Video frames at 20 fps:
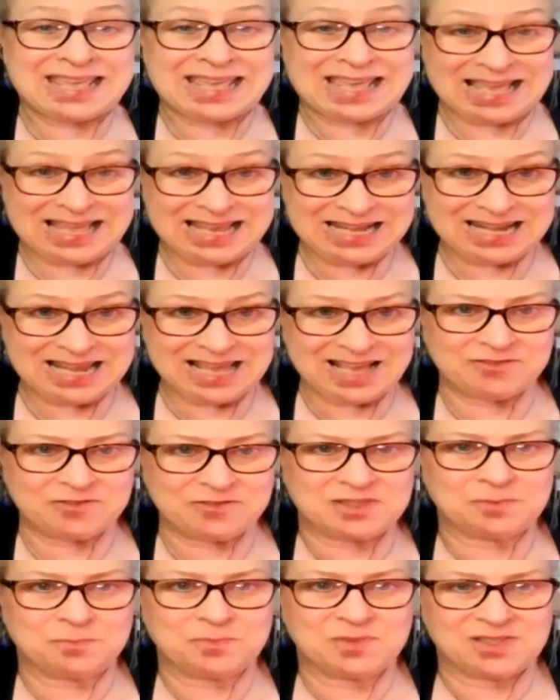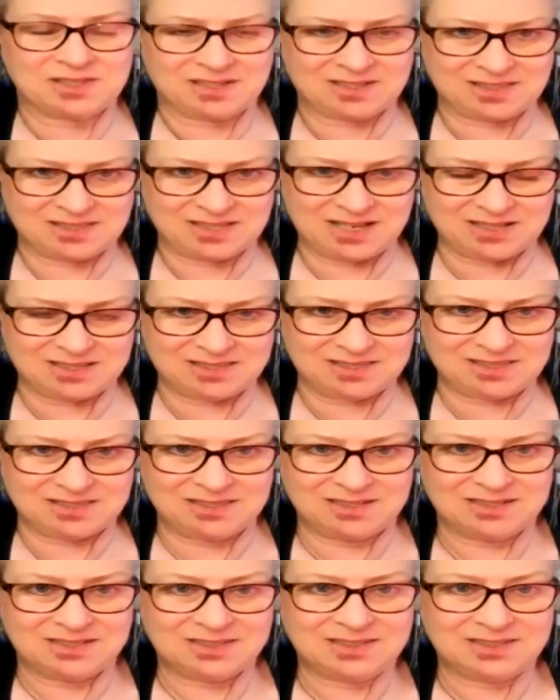can have some success.